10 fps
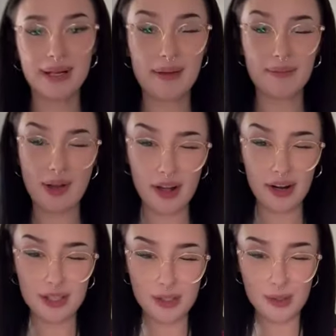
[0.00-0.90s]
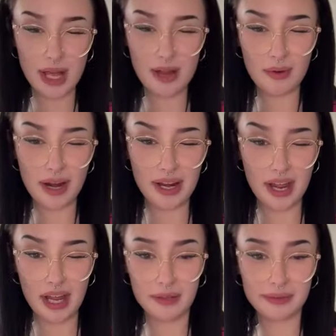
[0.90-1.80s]
but I'm not gonna do that right
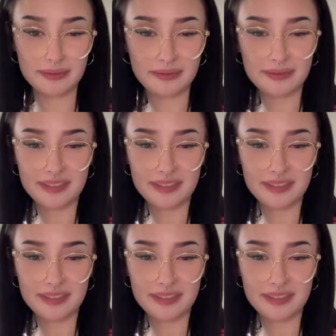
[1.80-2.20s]
now.